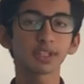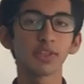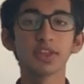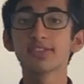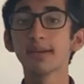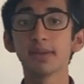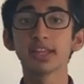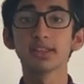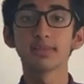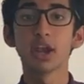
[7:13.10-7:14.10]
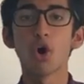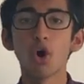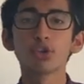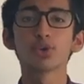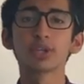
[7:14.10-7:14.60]
The symbolism that
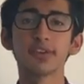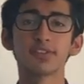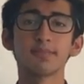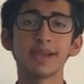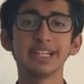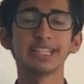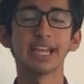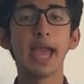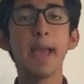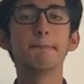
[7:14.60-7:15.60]
also gives the painting